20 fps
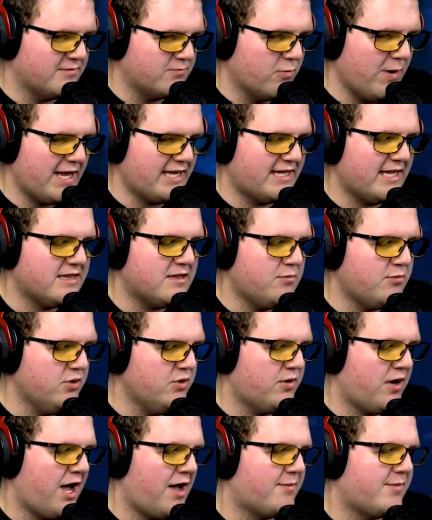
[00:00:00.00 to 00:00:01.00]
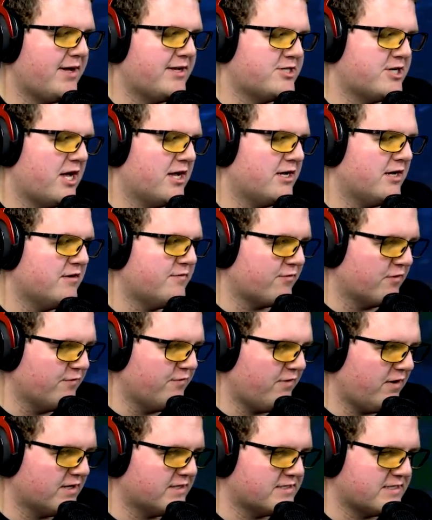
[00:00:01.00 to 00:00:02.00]
Wait, get the blue combat shotgun for
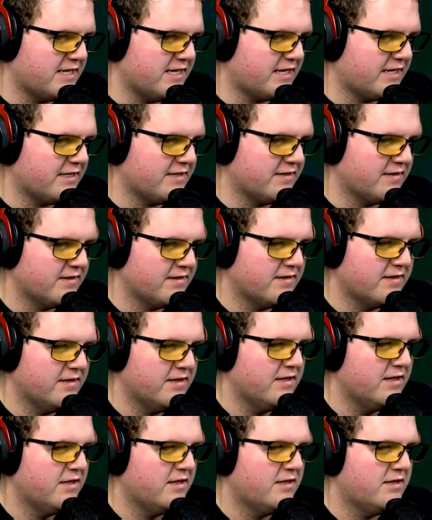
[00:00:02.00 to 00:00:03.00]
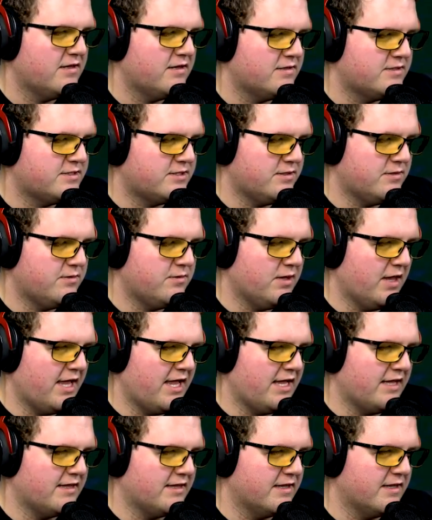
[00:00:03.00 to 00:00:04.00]
fuck's sake. I don't. They're too
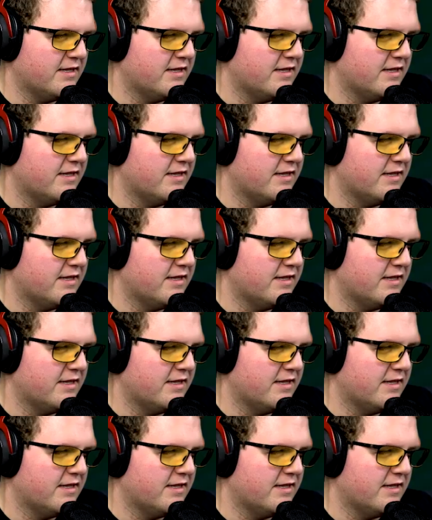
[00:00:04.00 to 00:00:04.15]
late.